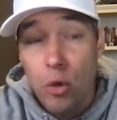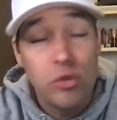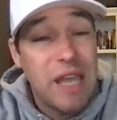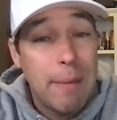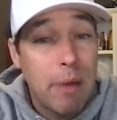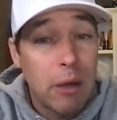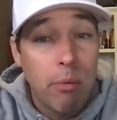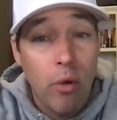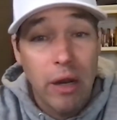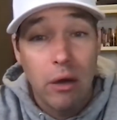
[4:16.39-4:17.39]
who's had better
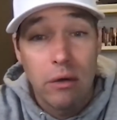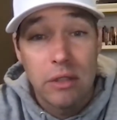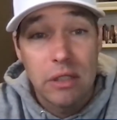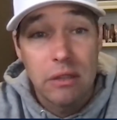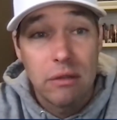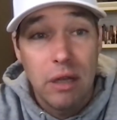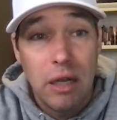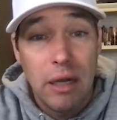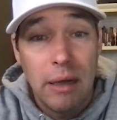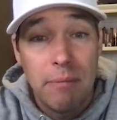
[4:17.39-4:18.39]
point guards,
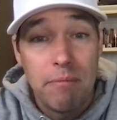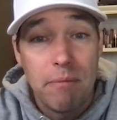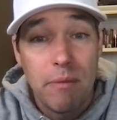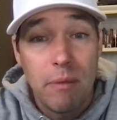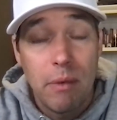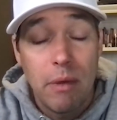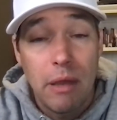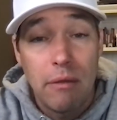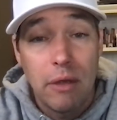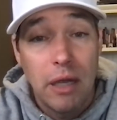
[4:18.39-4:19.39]

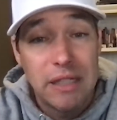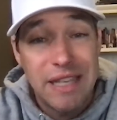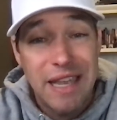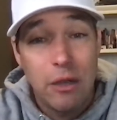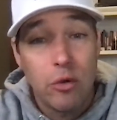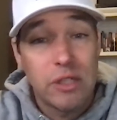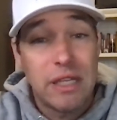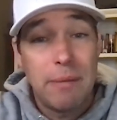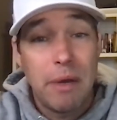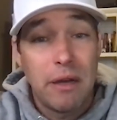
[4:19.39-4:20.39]
Gonzaga or
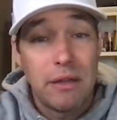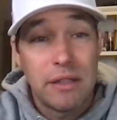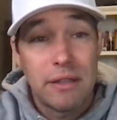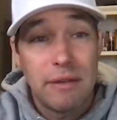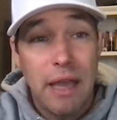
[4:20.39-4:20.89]
St. Mary's?